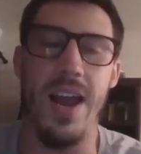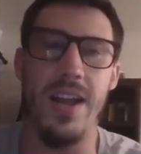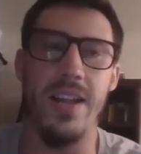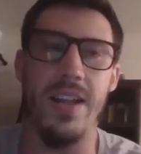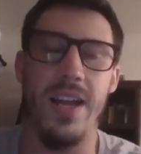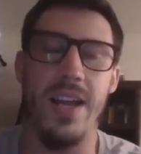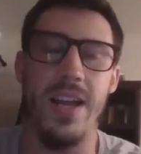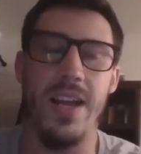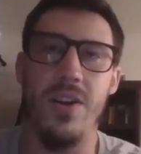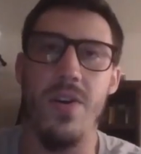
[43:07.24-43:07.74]

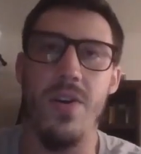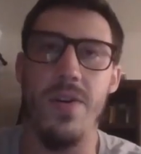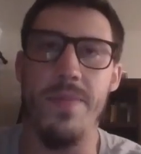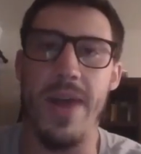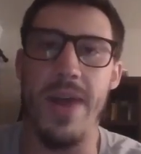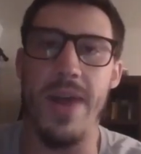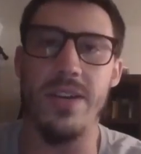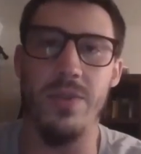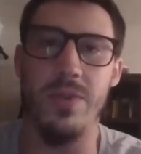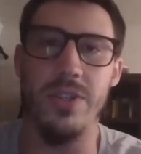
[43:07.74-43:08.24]
like, going
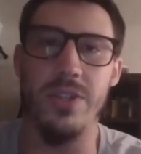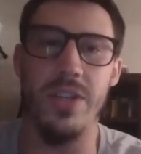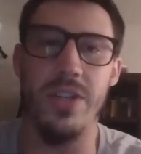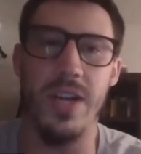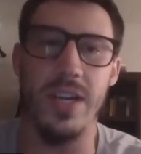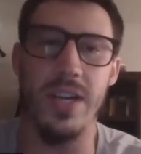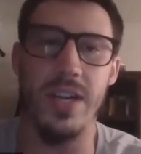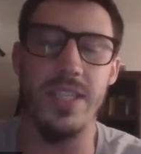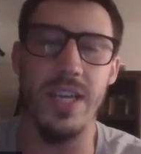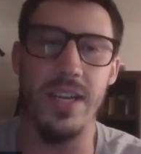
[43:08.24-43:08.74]
back to what you
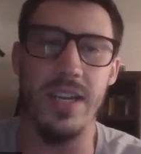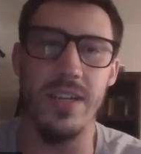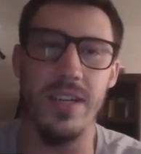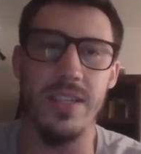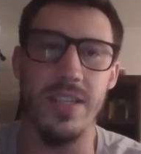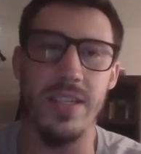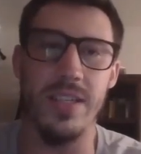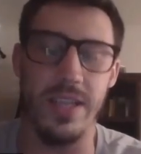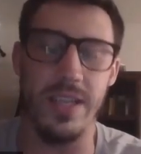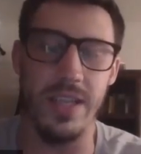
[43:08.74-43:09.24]
kind of said, is
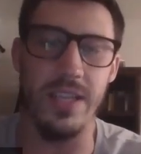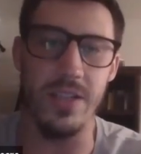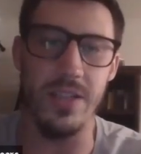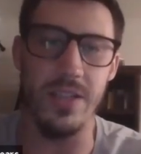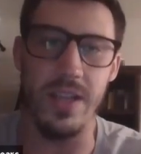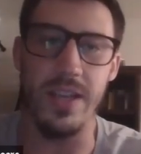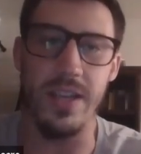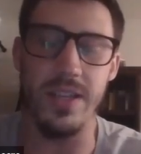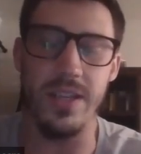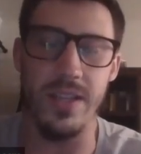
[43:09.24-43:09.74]
like, these are
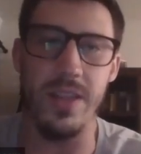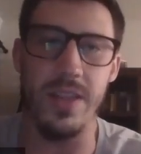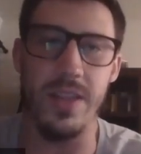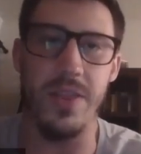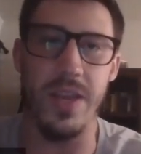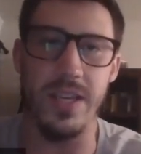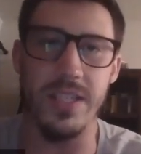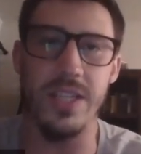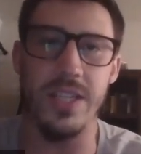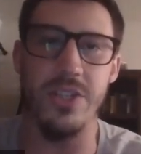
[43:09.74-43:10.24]
like the
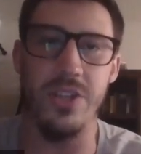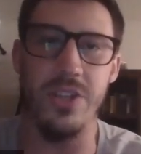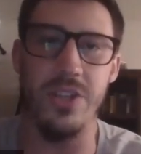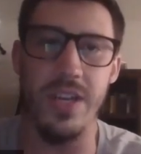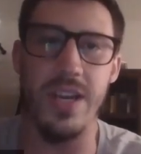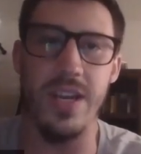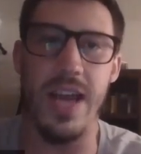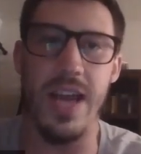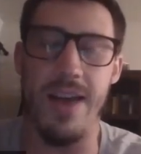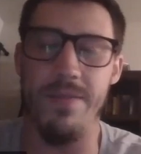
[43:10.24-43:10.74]
things that you
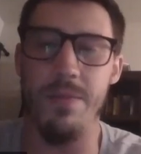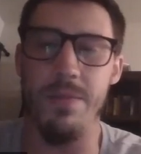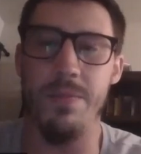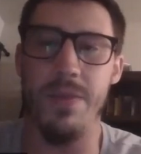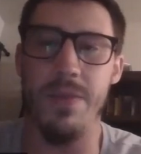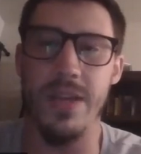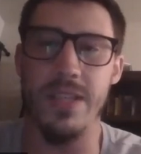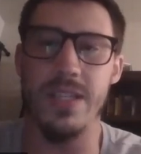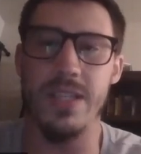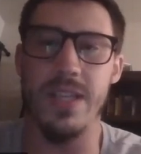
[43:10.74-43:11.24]
need to have in
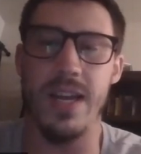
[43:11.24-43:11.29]
place.